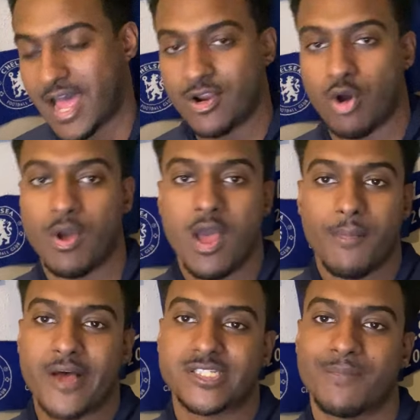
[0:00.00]
I know
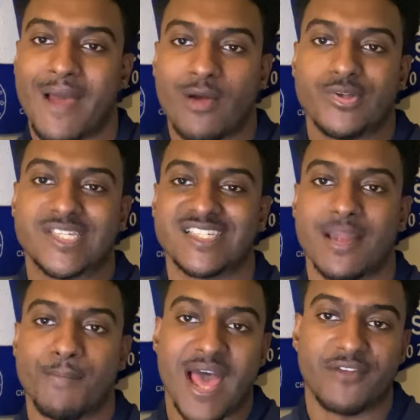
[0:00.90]
passing backwards isn't
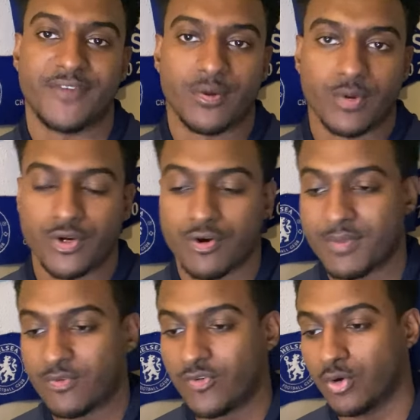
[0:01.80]
a bad thing when you're a
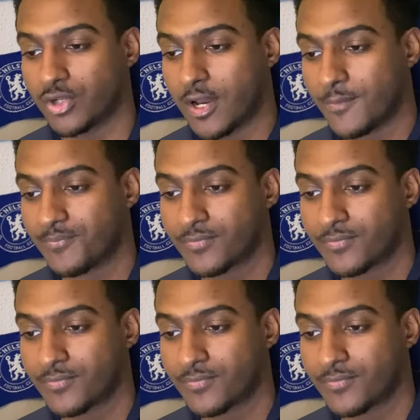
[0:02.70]
midfielder,